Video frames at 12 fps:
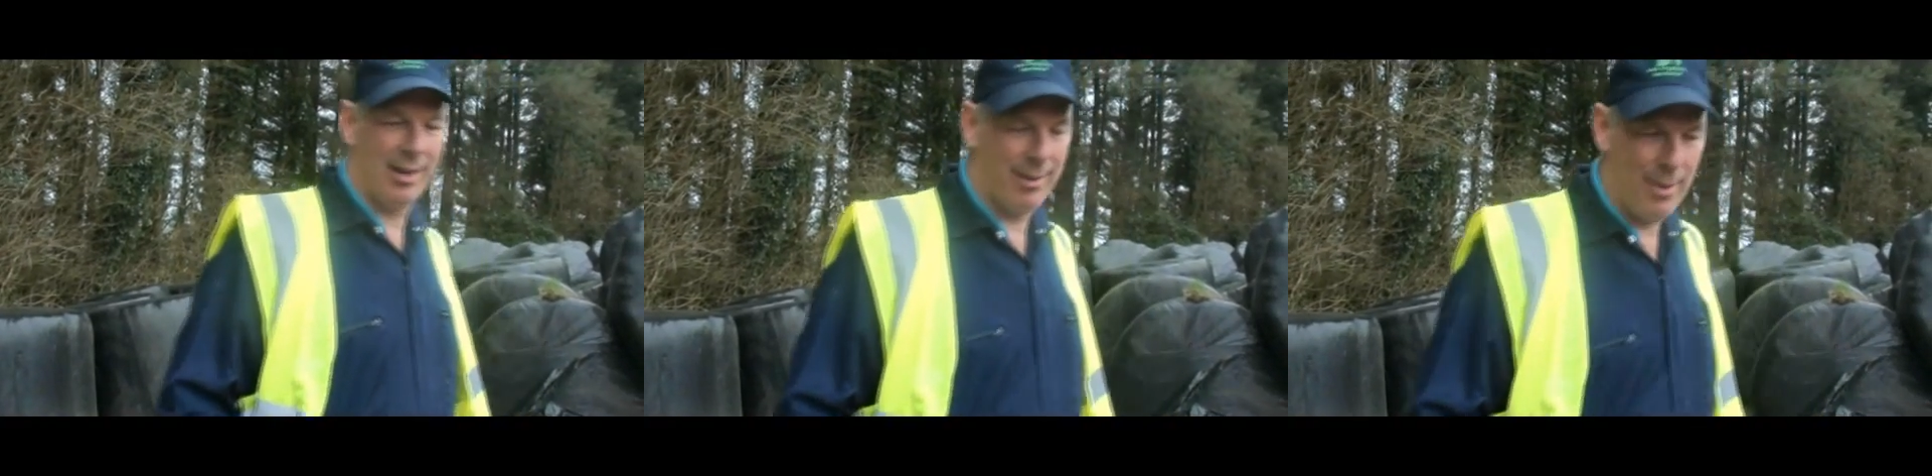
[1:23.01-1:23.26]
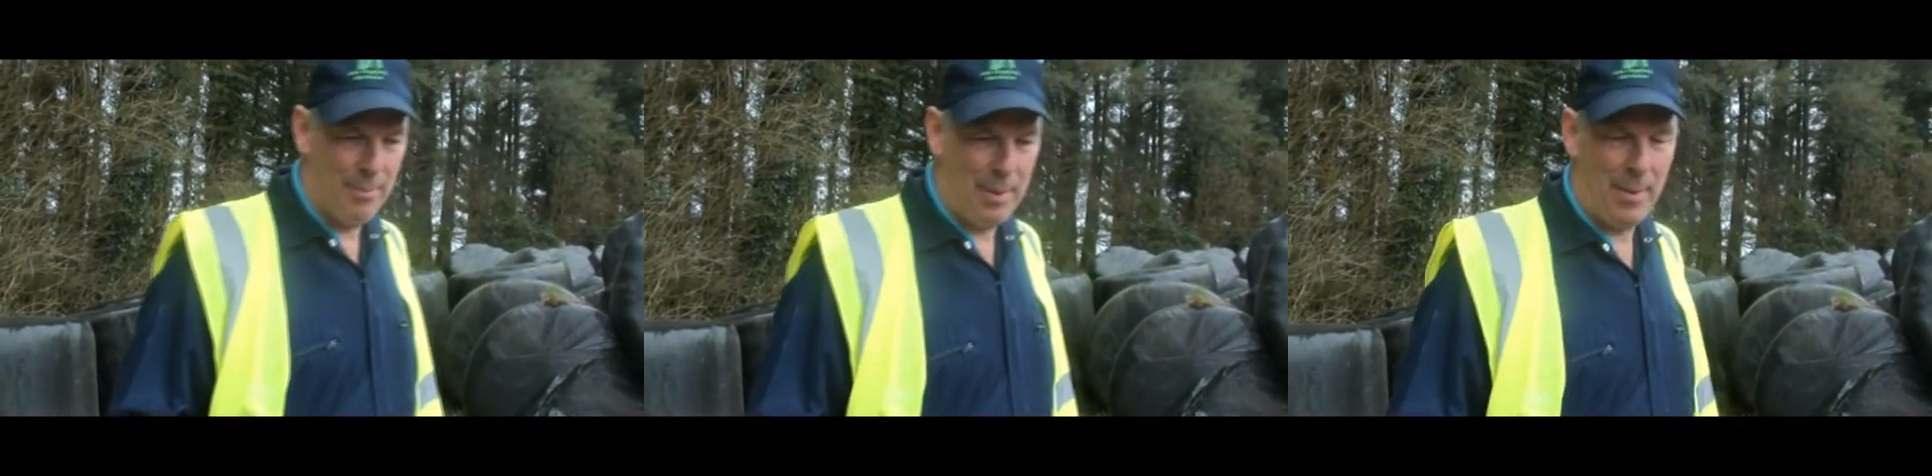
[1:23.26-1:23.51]
and
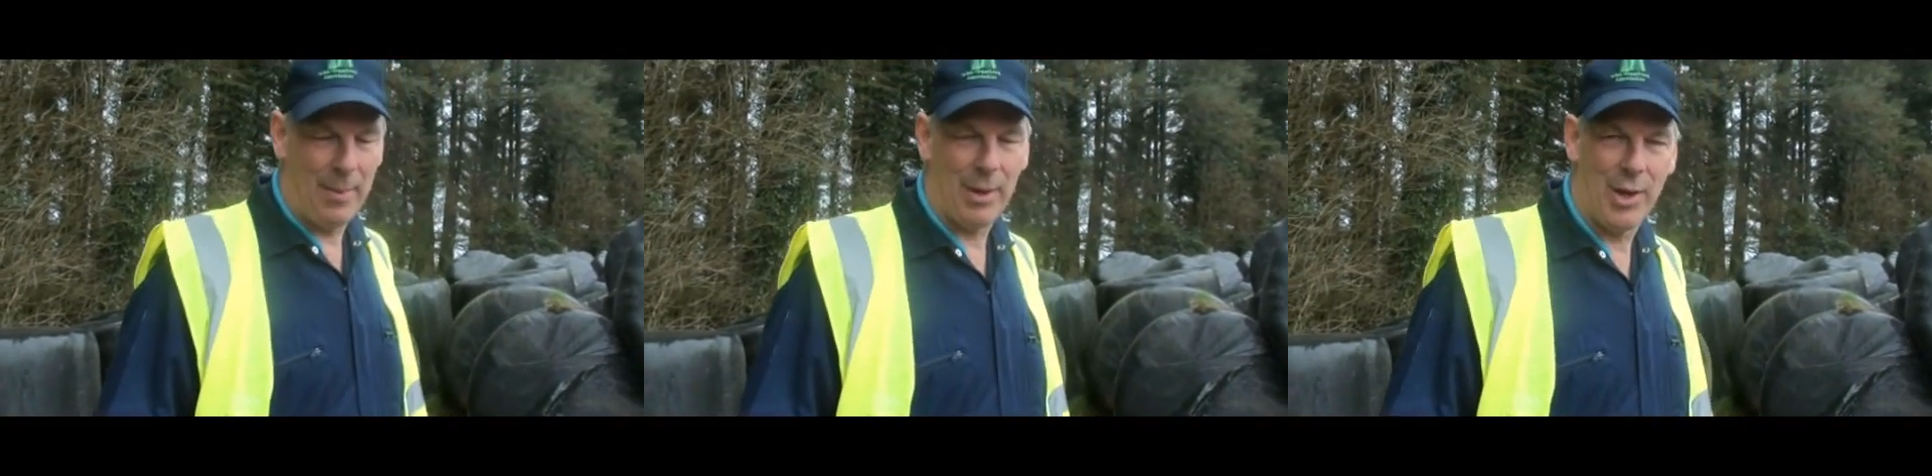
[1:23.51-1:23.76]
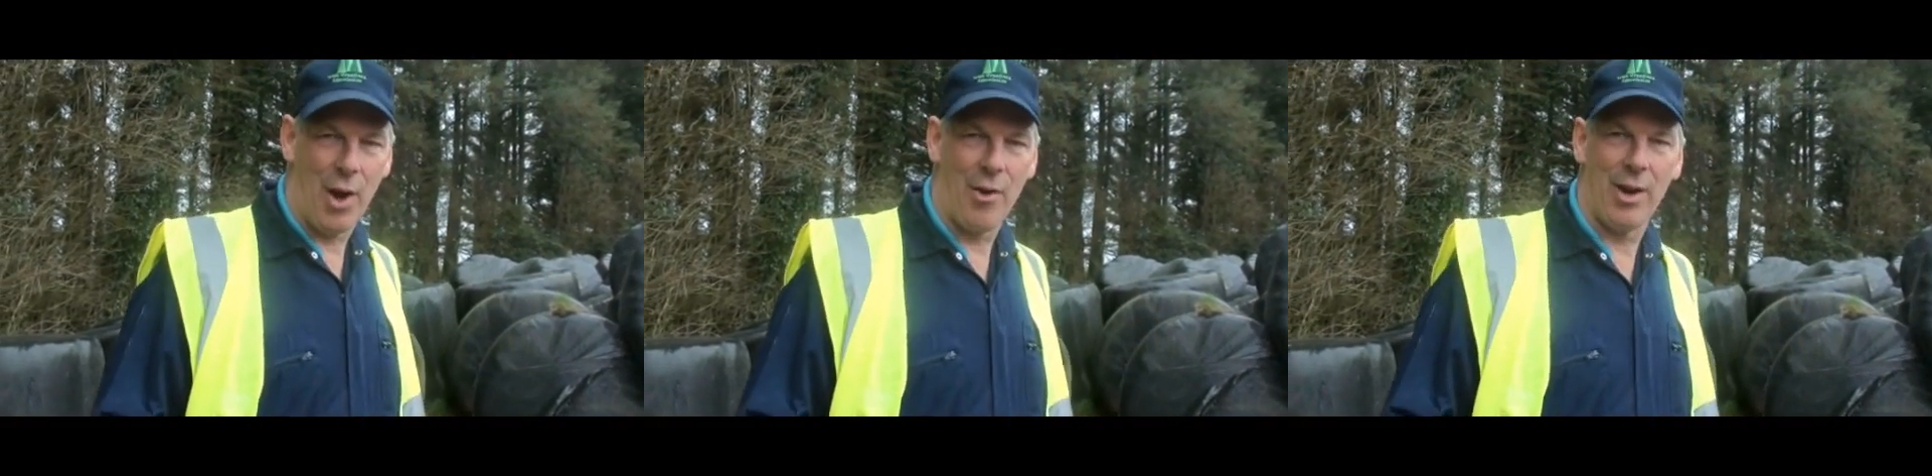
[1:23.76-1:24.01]
some
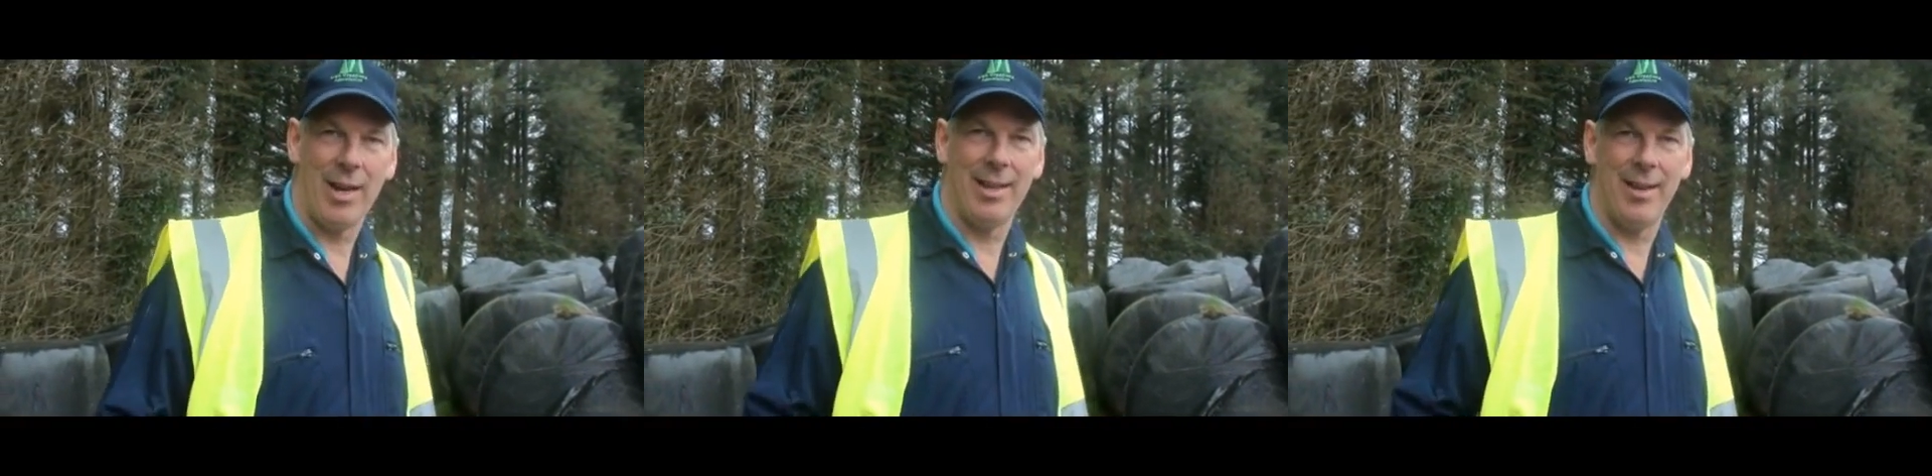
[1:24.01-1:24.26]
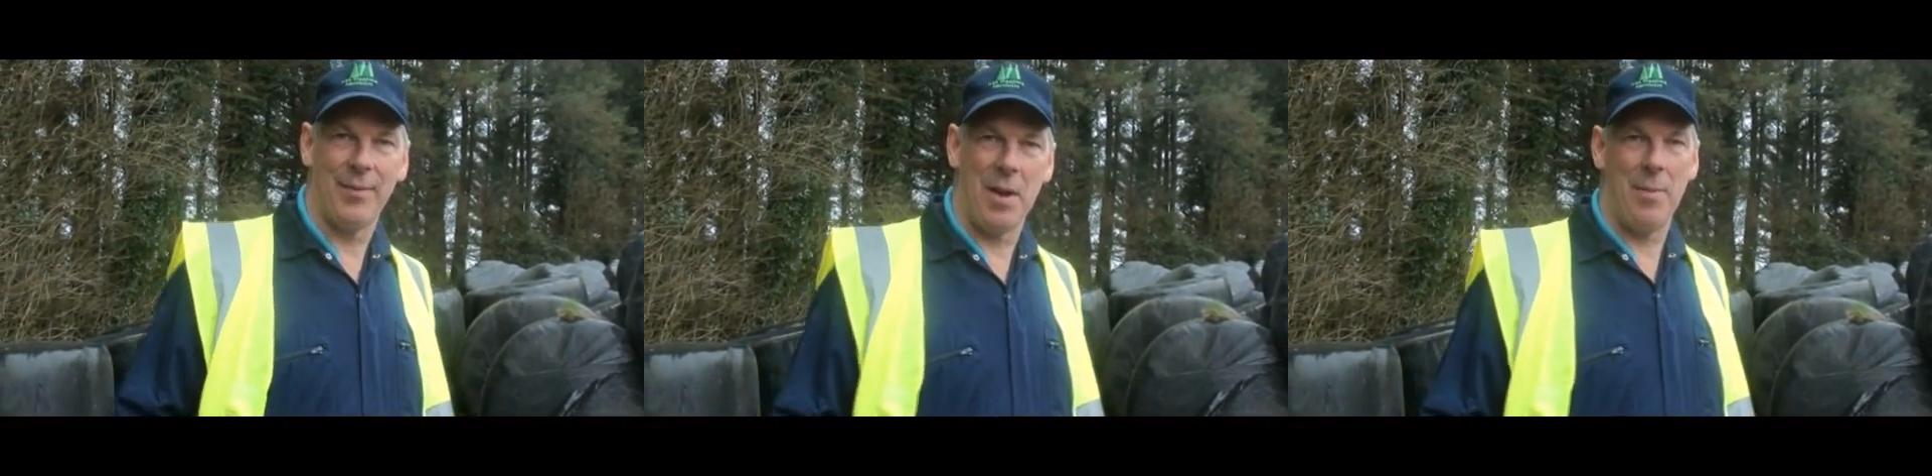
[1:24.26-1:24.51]
people turn it
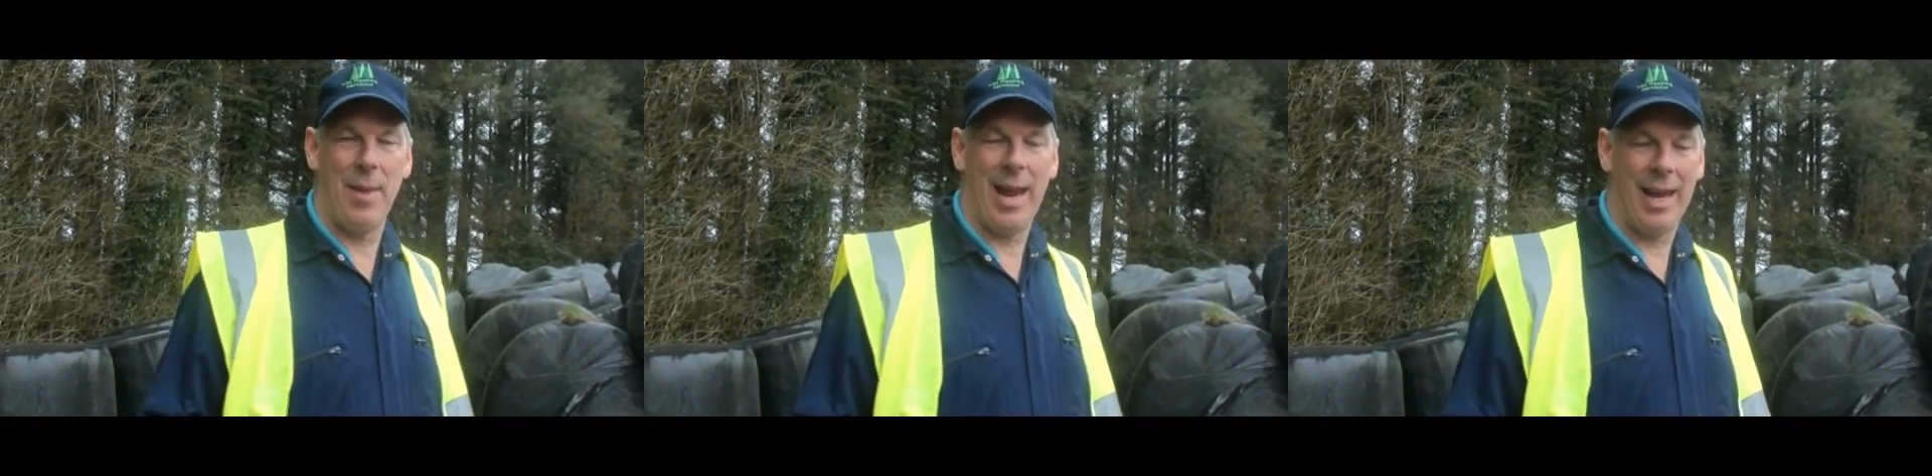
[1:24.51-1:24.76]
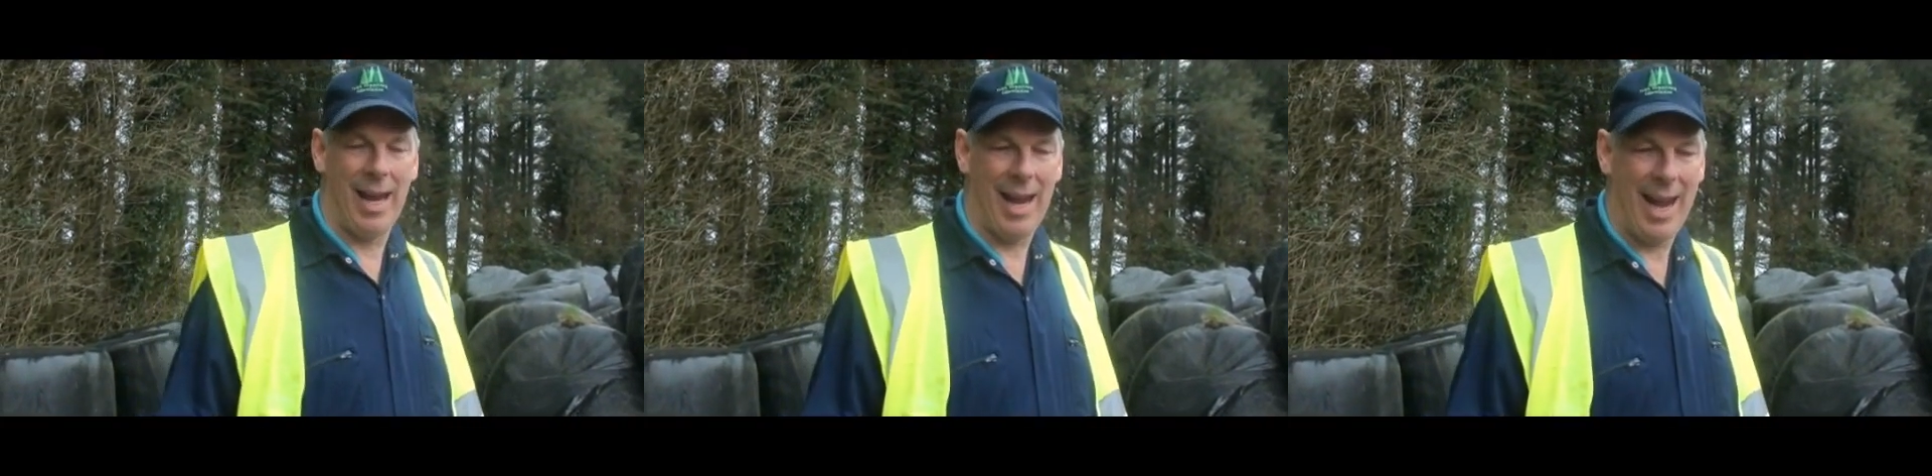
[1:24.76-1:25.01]
as if they're
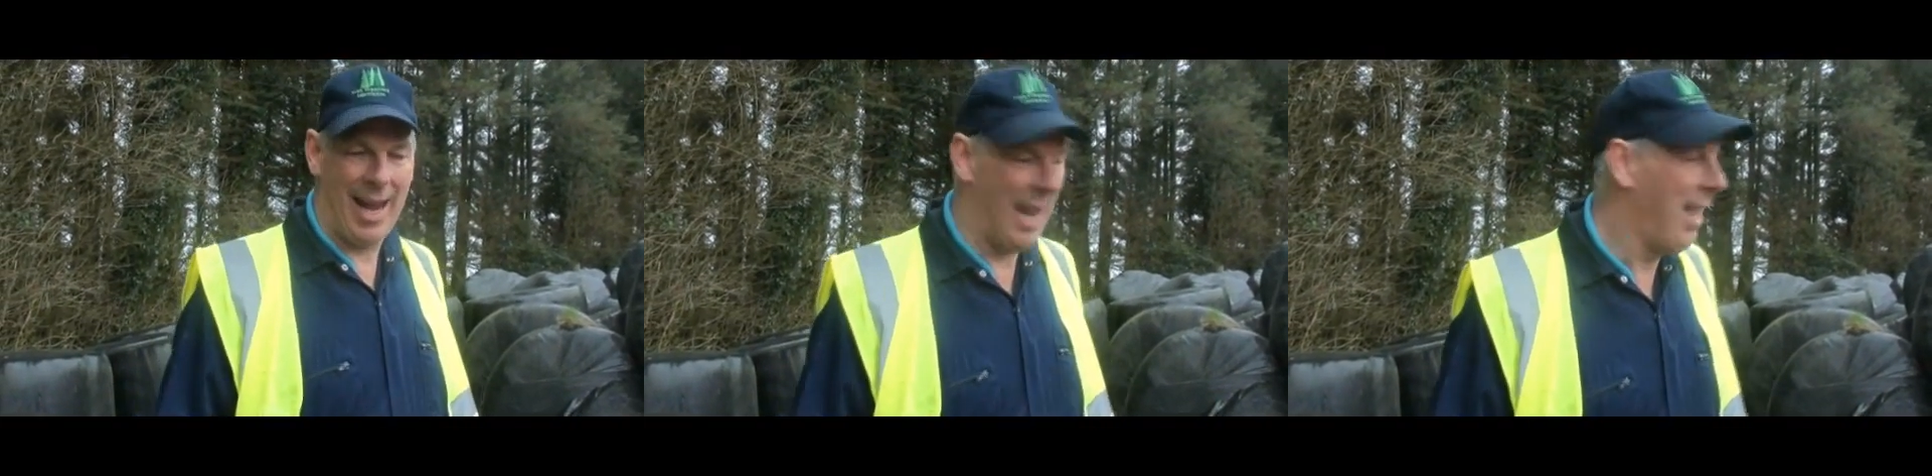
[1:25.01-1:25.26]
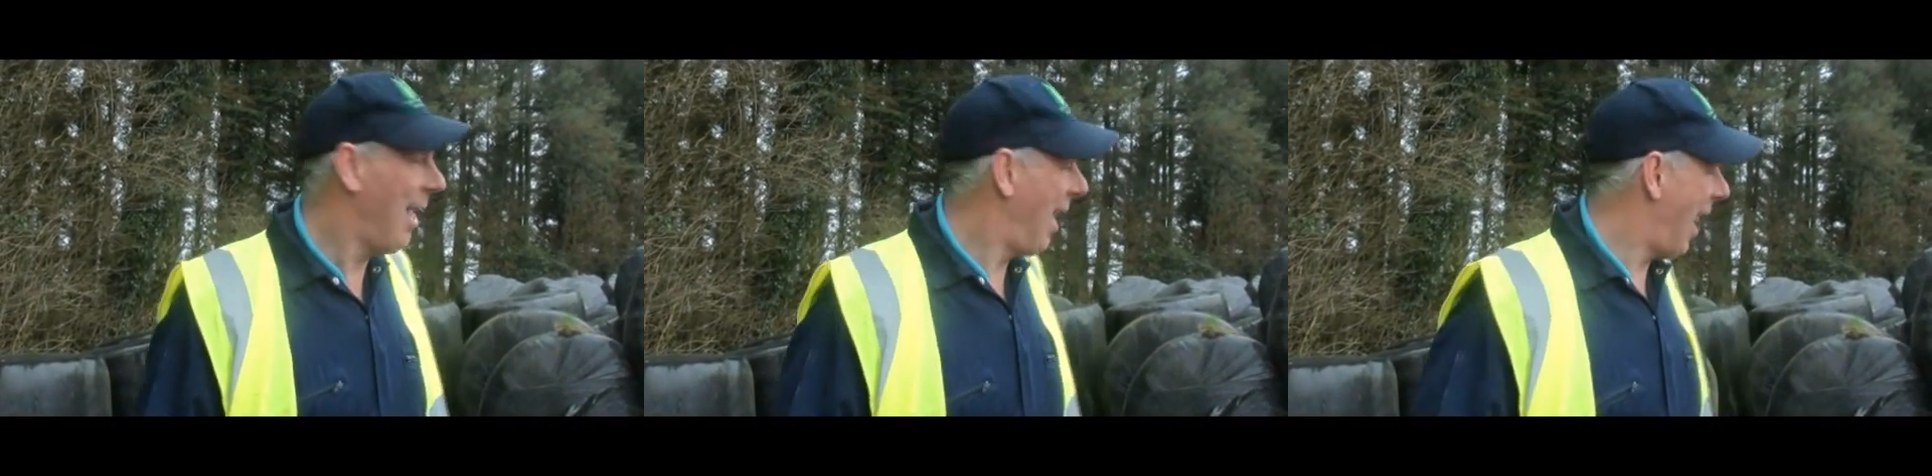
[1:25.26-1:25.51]
making
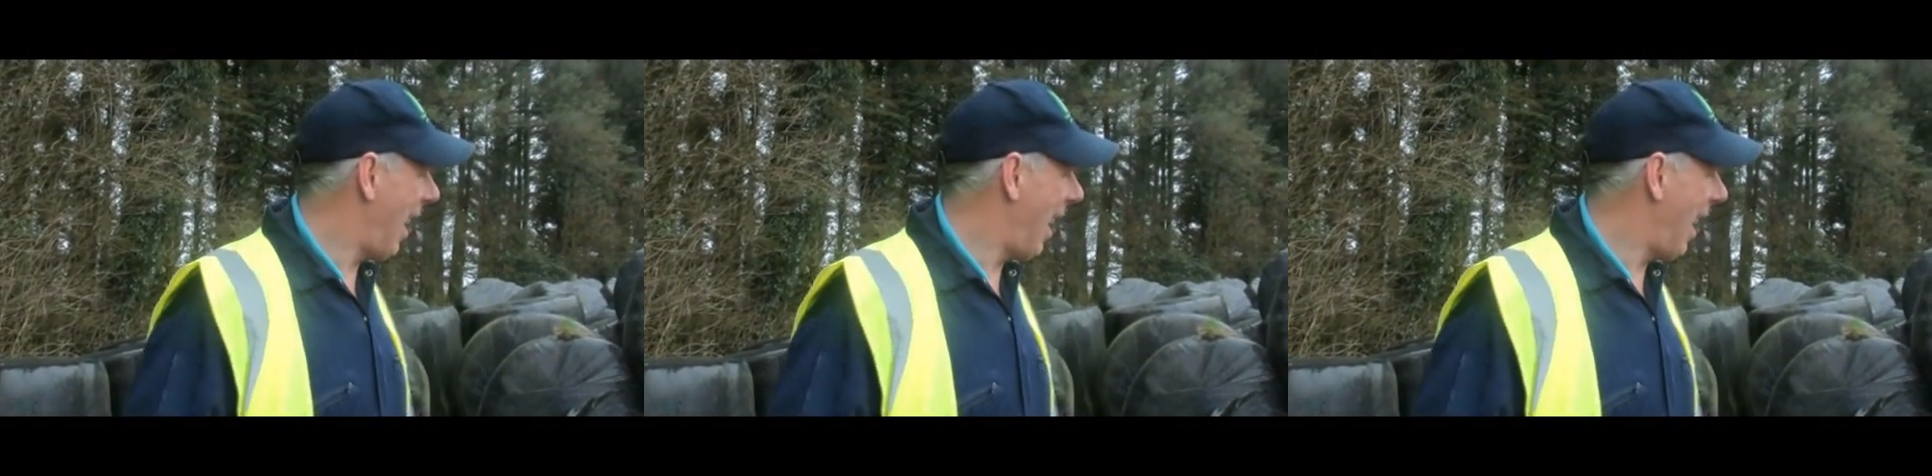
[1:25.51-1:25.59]
hay,